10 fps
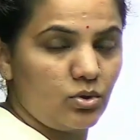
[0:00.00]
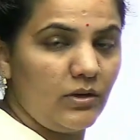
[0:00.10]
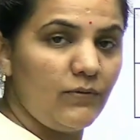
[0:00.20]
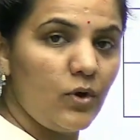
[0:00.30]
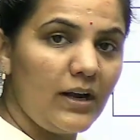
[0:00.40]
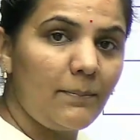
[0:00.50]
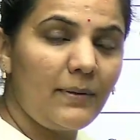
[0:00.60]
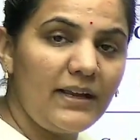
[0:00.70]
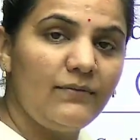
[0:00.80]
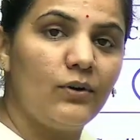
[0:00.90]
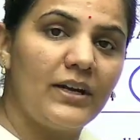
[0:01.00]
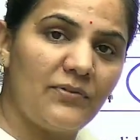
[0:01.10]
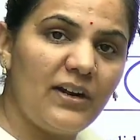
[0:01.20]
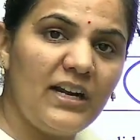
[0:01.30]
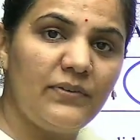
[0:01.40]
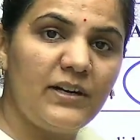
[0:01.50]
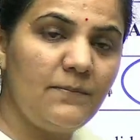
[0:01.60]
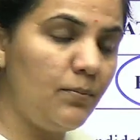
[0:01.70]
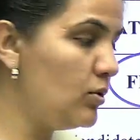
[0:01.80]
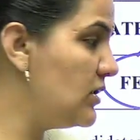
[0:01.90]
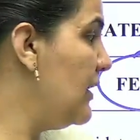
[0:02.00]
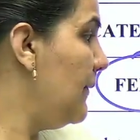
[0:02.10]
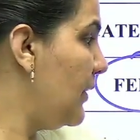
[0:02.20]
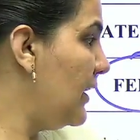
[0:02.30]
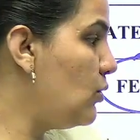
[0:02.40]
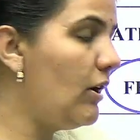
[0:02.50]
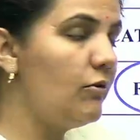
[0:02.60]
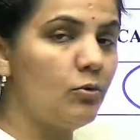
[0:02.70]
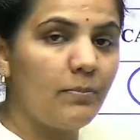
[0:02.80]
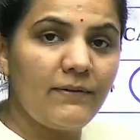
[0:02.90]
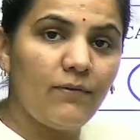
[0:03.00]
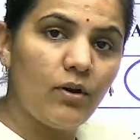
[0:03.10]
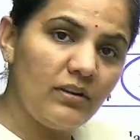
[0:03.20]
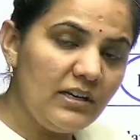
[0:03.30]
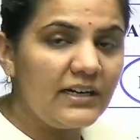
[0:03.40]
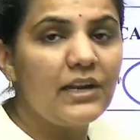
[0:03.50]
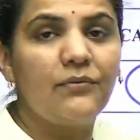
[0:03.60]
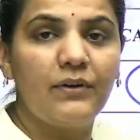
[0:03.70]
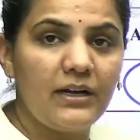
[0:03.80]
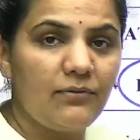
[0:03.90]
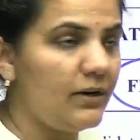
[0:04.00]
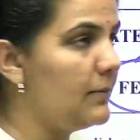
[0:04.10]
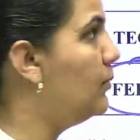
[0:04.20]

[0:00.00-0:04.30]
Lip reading: So if you are applying for different posts, then you have to pay for different